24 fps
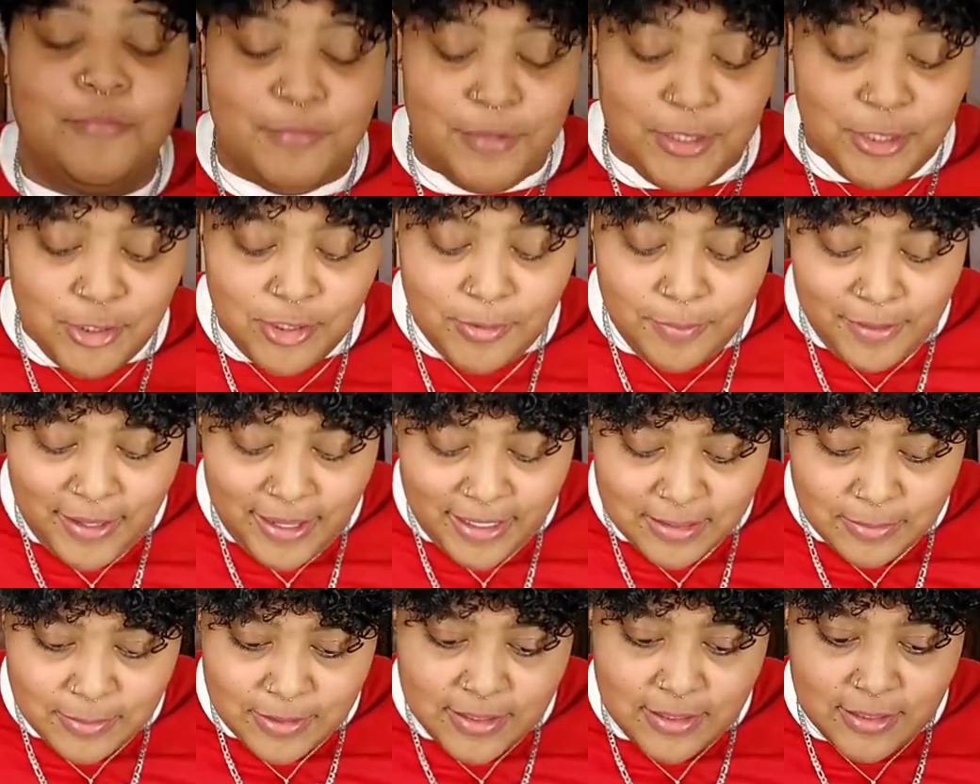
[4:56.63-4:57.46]
Miss Triple
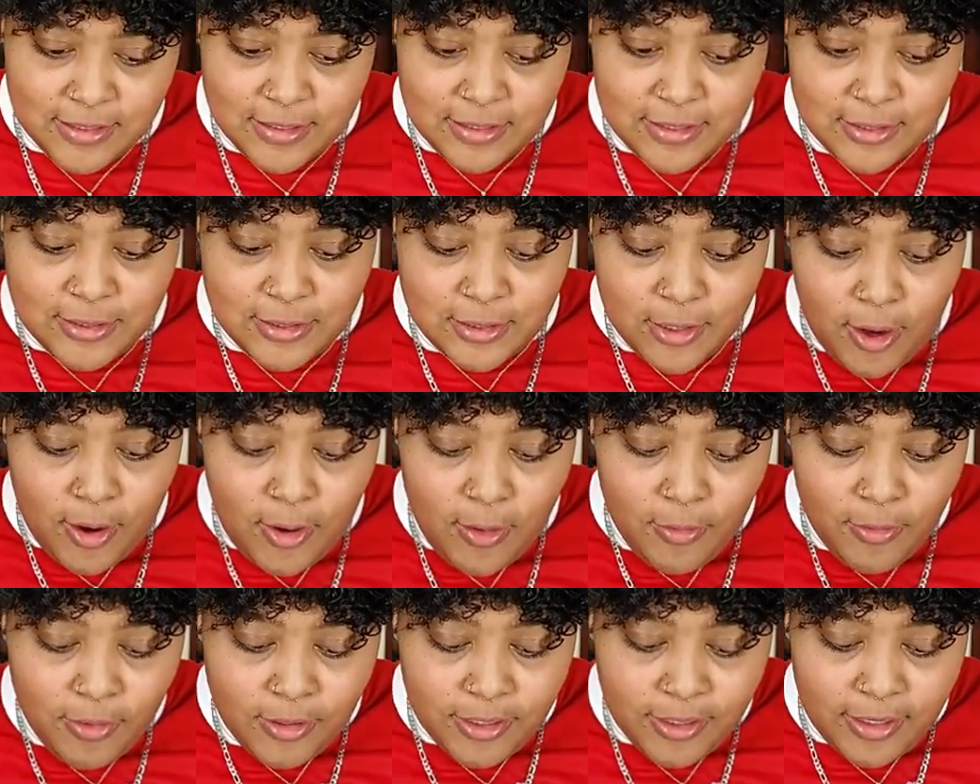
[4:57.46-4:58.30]
Xmas looks
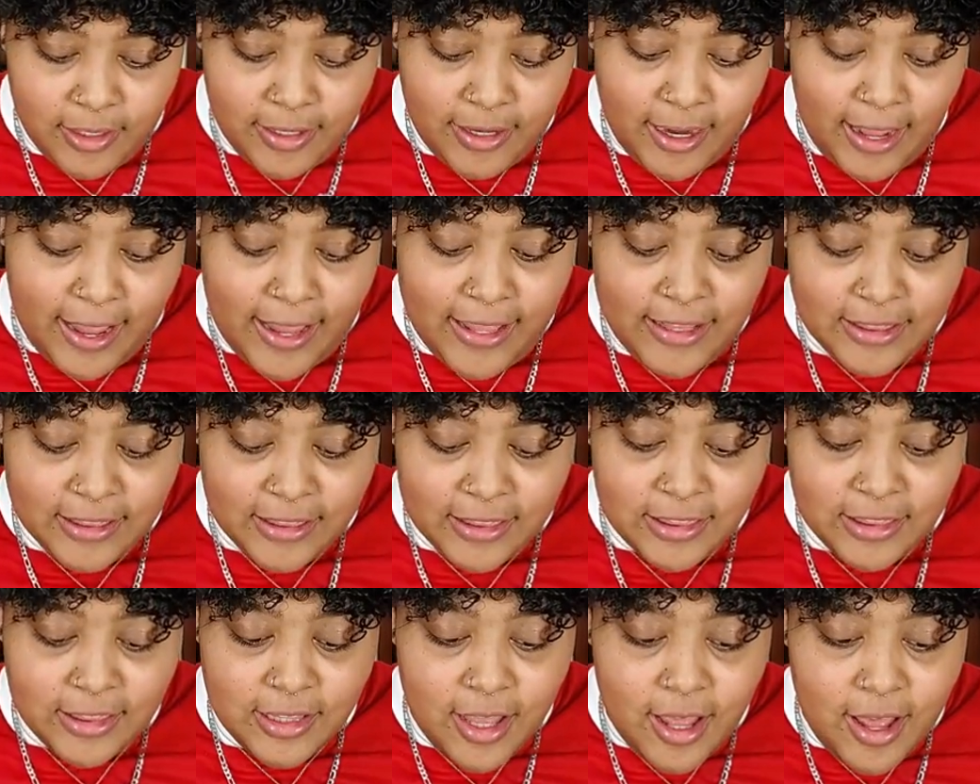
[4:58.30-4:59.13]
so good. I
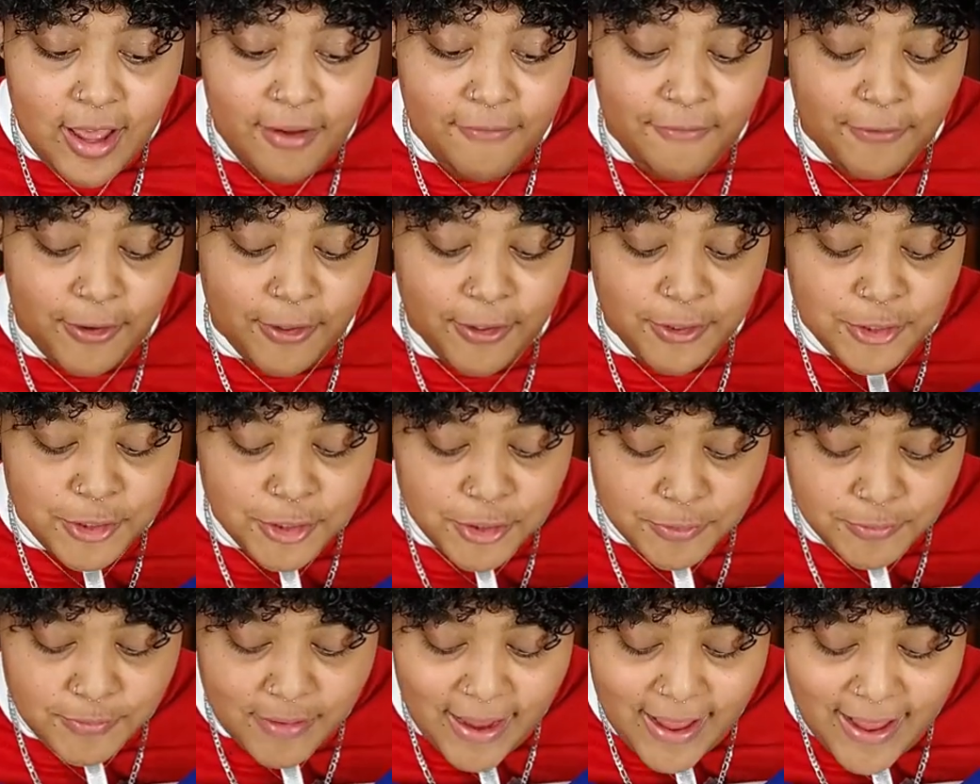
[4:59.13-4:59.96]
love her
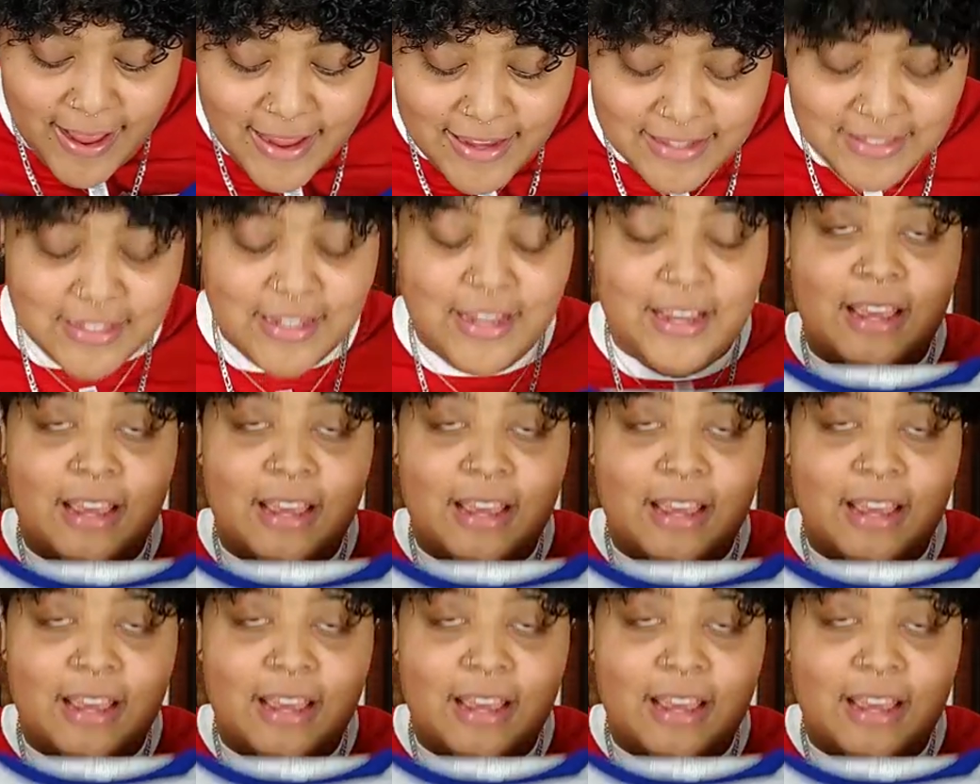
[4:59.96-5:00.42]
dress